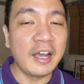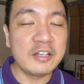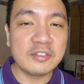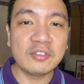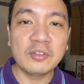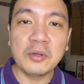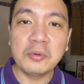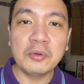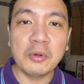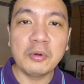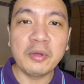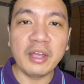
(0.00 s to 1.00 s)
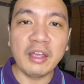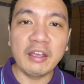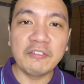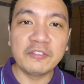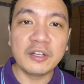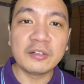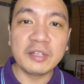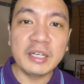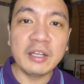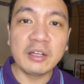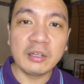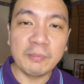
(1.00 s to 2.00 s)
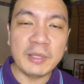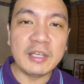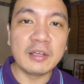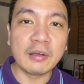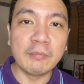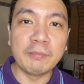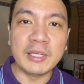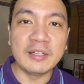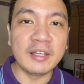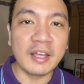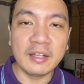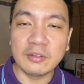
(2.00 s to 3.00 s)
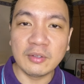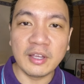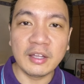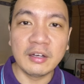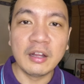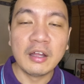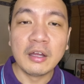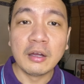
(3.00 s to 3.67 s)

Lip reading: I just don't know if they're really gonna be competing head-to-head